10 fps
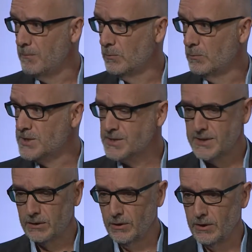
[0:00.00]
Risk
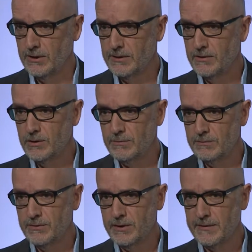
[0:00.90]
Salon, I'll leave you to
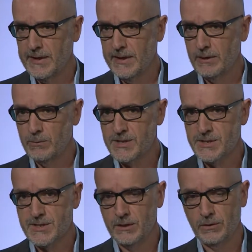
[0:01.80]
figure that out,
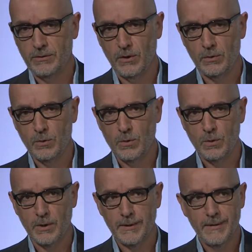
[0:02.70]
risksalon.org.
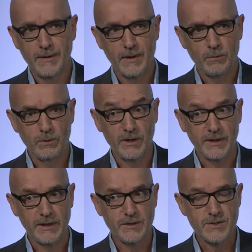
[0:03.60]
Really
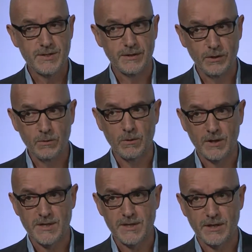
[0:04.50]
interesting new
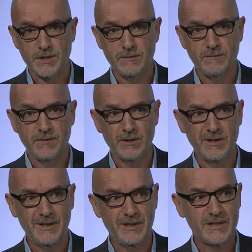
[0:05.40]
organisation,
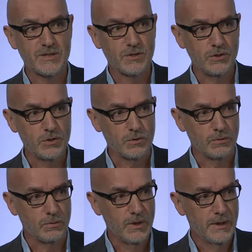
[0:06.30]
very social,
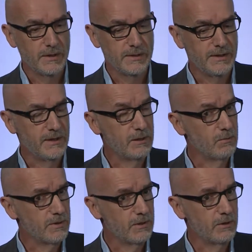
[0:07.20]
dealing
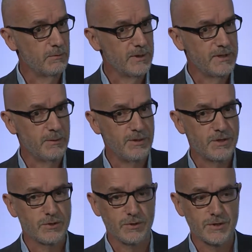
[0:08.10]
with incredibly deep
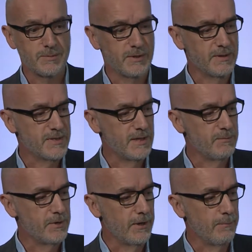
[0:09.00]
issues, but at the same
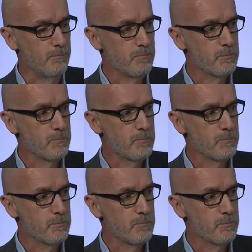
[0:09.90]
time